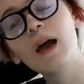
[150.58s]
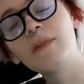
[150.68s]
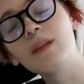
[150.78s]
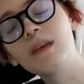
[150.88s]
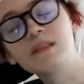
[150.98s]

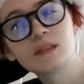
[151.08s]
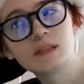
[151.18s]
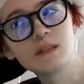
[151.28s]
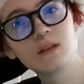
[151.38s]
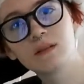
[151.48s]
And then this
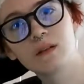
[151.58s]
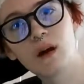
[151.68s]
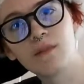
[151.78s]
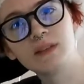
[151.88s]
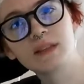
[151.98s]

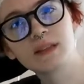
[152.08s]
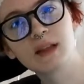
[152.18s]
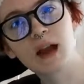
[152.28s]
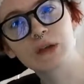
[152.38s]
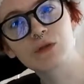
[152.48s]
obviously is
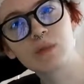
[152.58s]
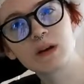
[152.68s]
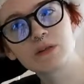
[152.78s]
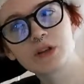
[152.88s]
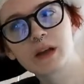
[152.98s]
an actual
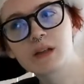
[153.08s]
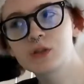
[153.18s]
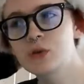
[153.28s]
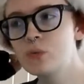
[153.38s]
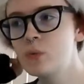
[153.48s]
butter chicken,
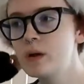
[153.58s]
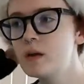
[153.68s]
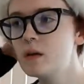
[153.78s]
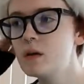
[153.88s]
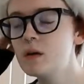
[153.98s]
so
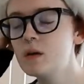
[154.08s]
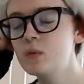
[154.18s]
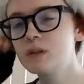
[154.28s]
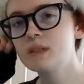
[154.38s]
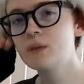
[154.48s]

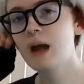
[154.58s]
we'll see